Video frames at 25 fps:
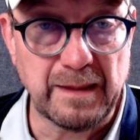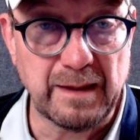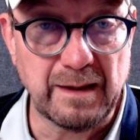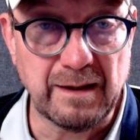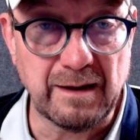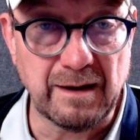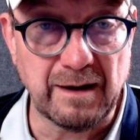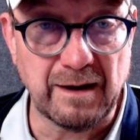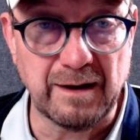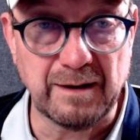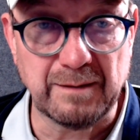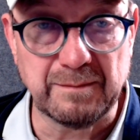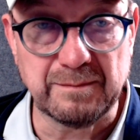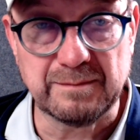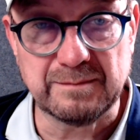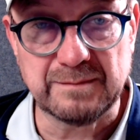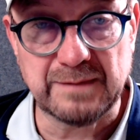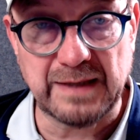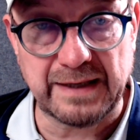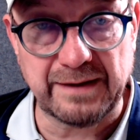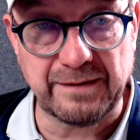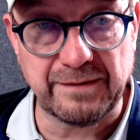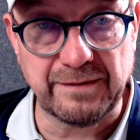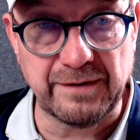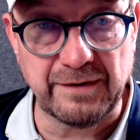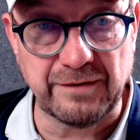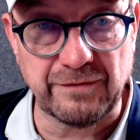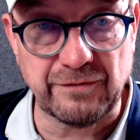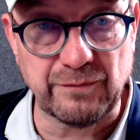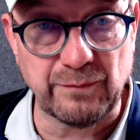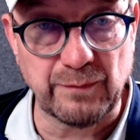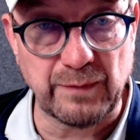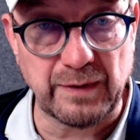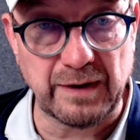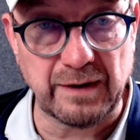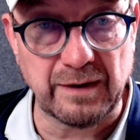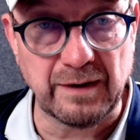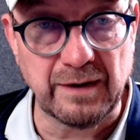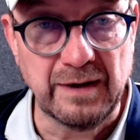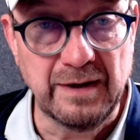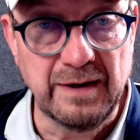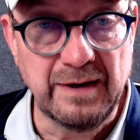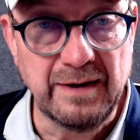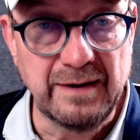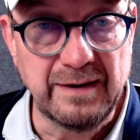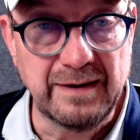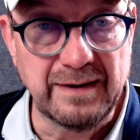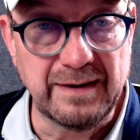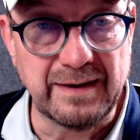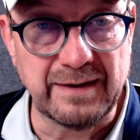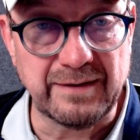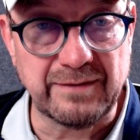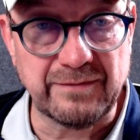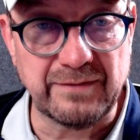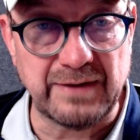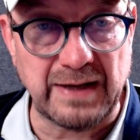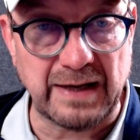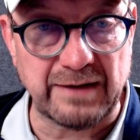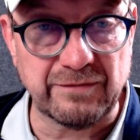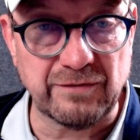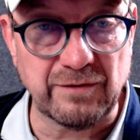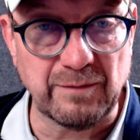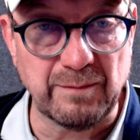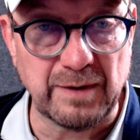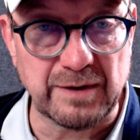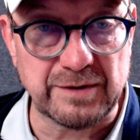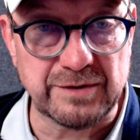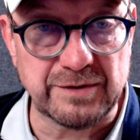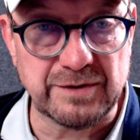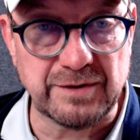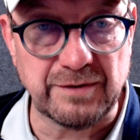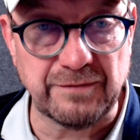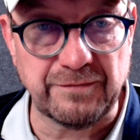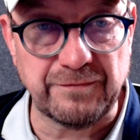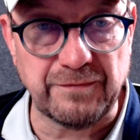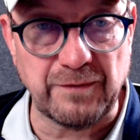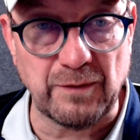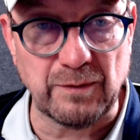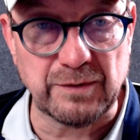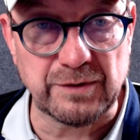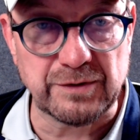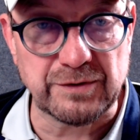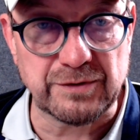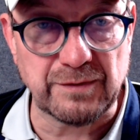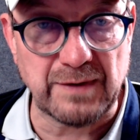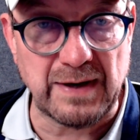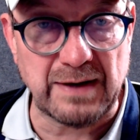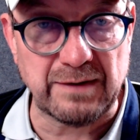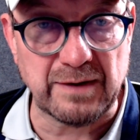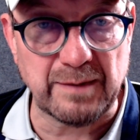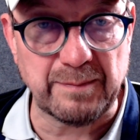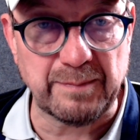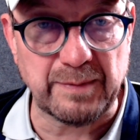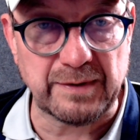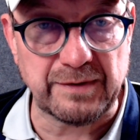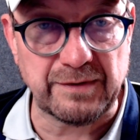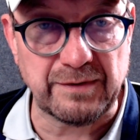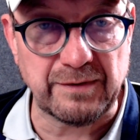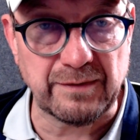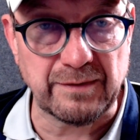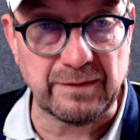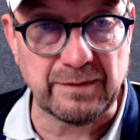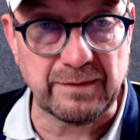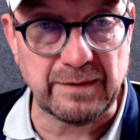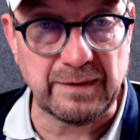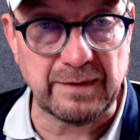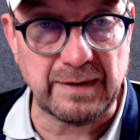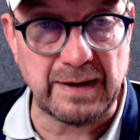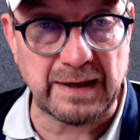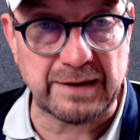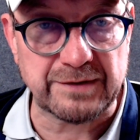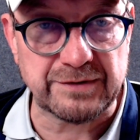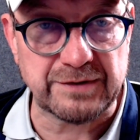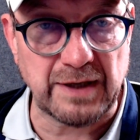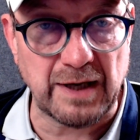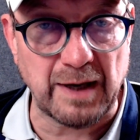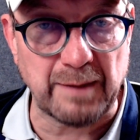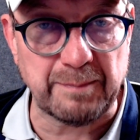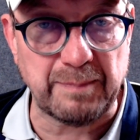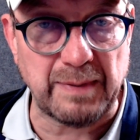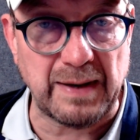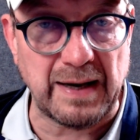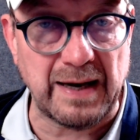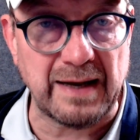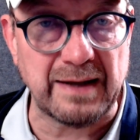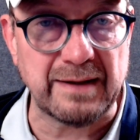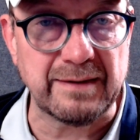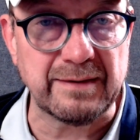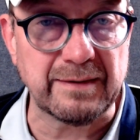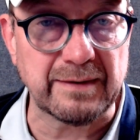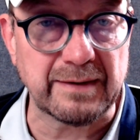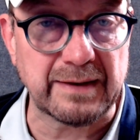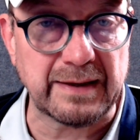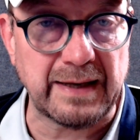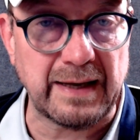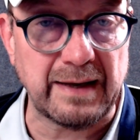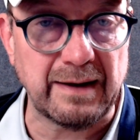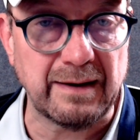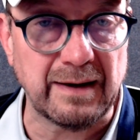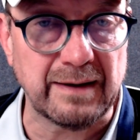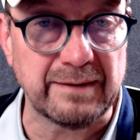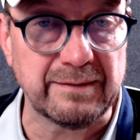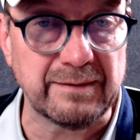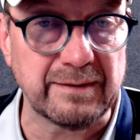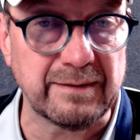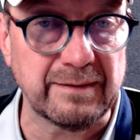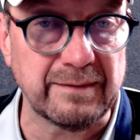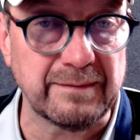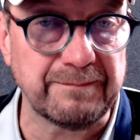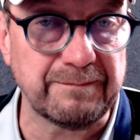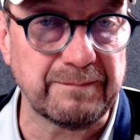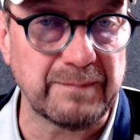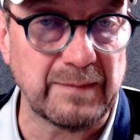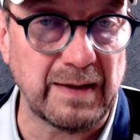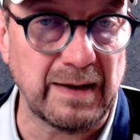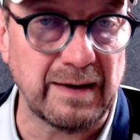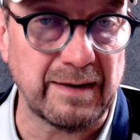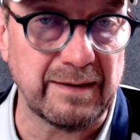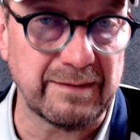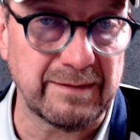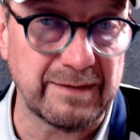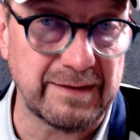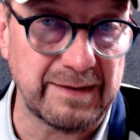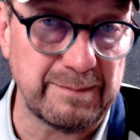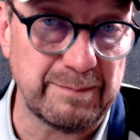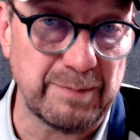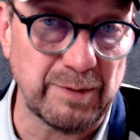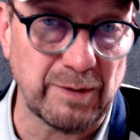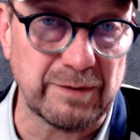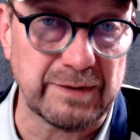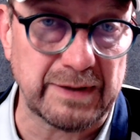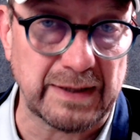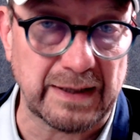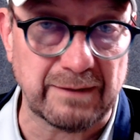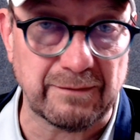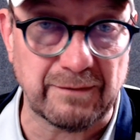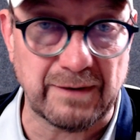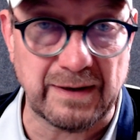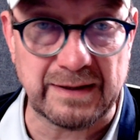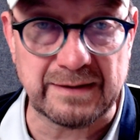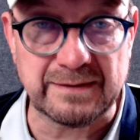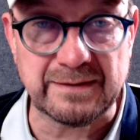like this, where it's not so much the foliage around it, but you're actually up on the building, right?